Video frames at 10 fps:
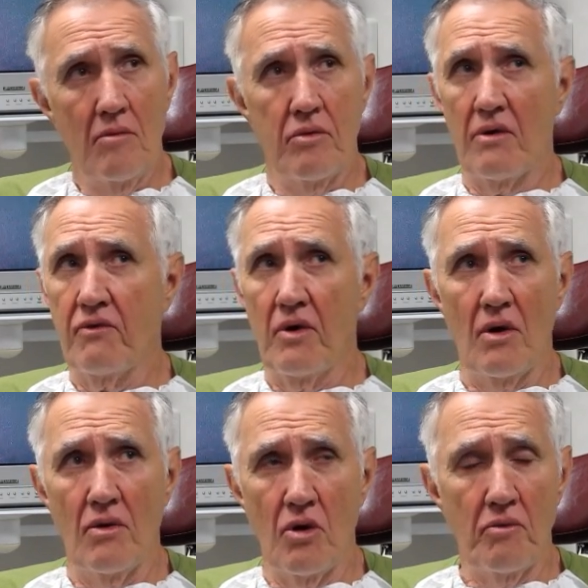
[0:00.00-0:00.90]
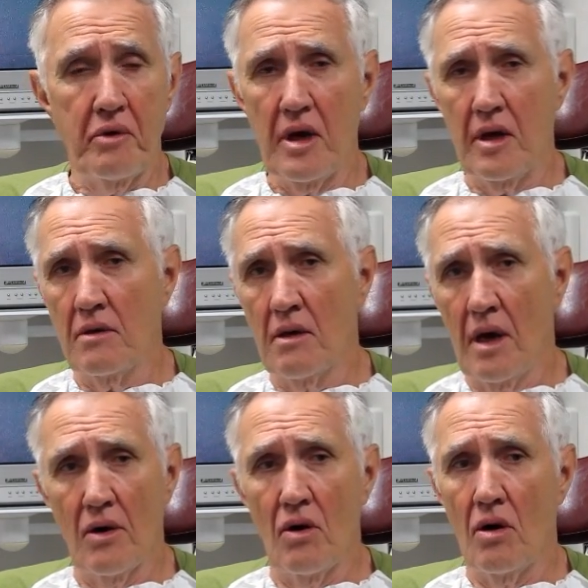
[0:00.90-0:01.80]
but I felt no pain
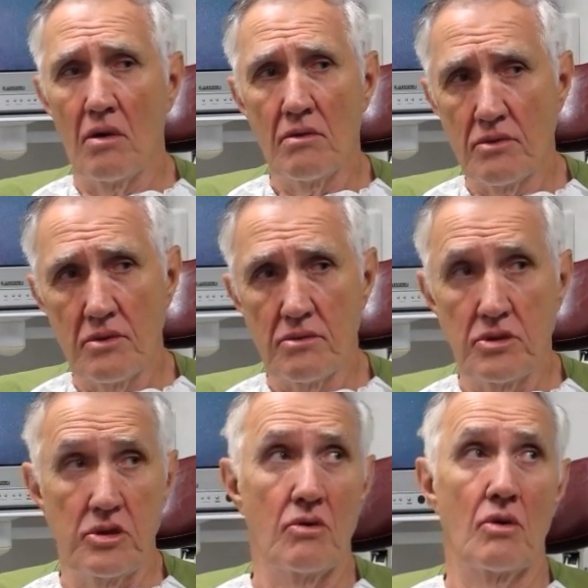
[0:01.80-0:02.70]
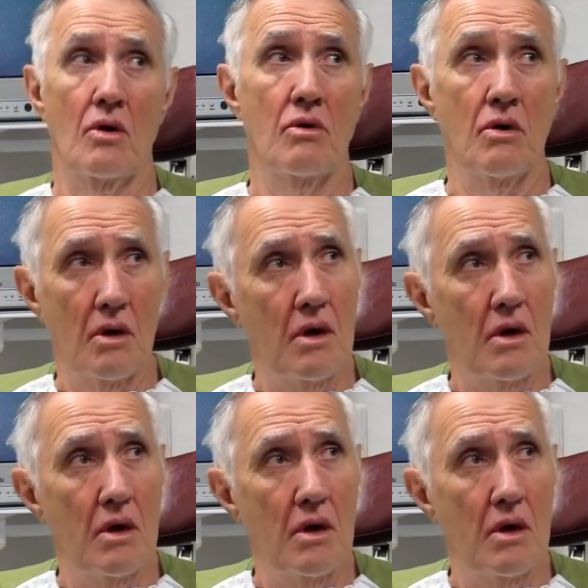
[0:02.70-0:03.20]
at all. 0.